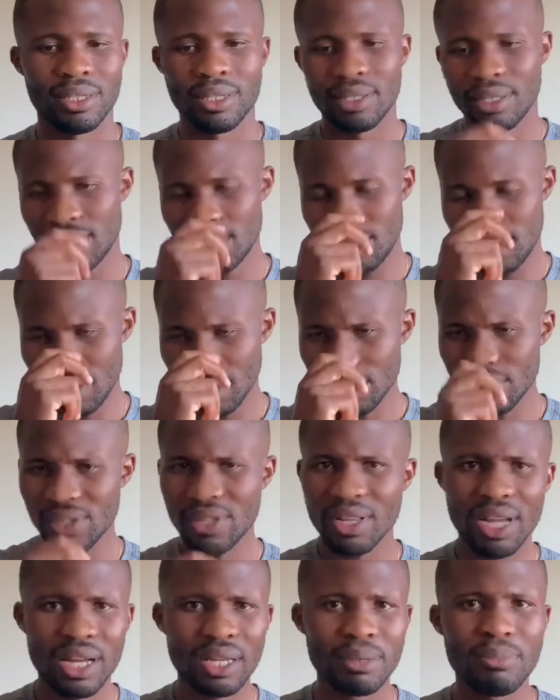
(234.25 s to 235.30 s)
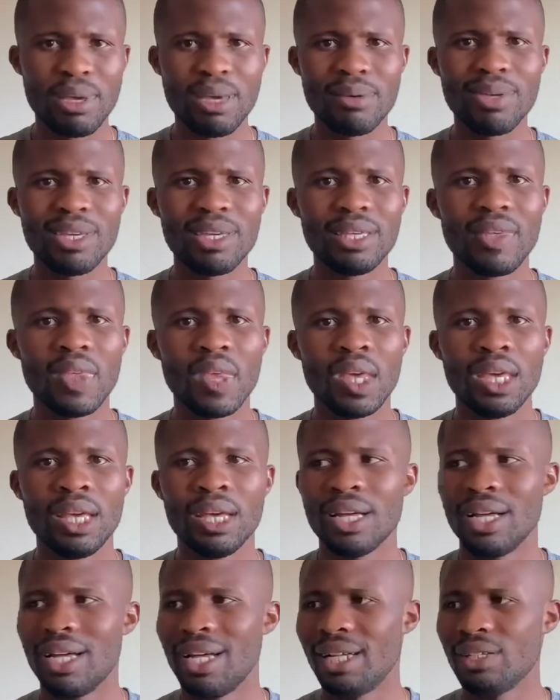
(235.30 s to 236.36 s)
6 o'clock maybe.
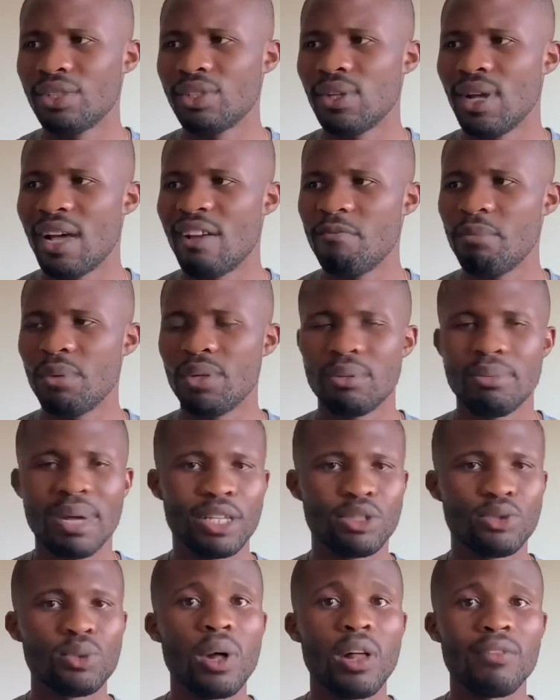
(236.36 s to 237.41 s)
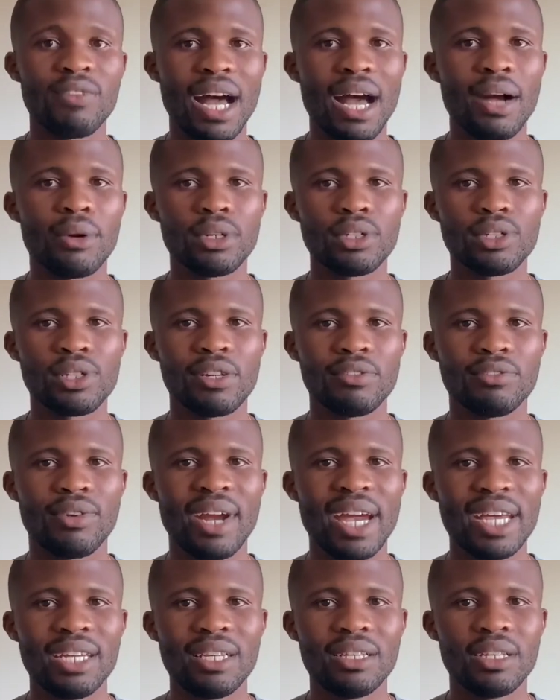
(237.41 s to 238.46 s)
So I've put about 12 hours of
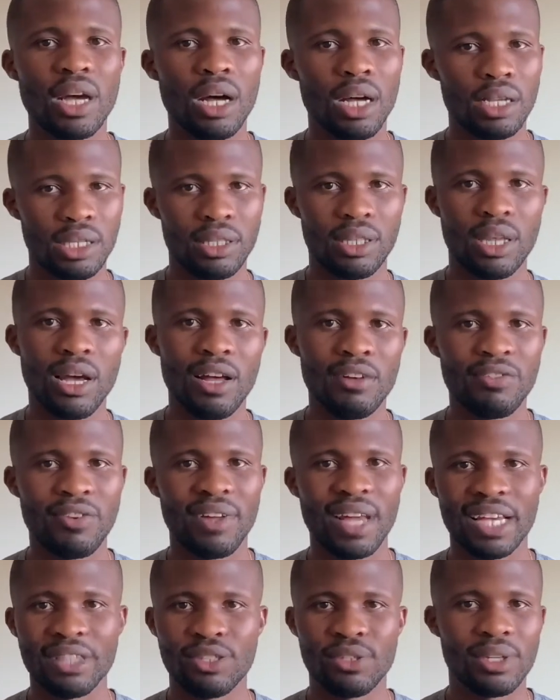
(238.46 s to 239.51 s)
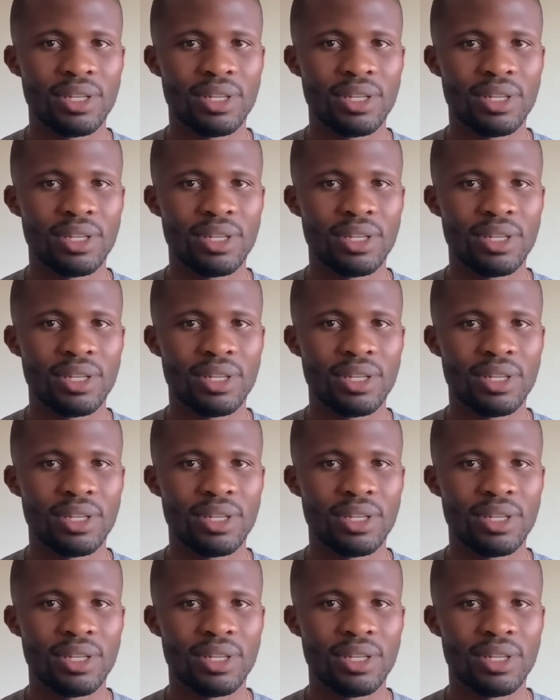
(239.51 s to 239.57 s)
writing on and off. I took a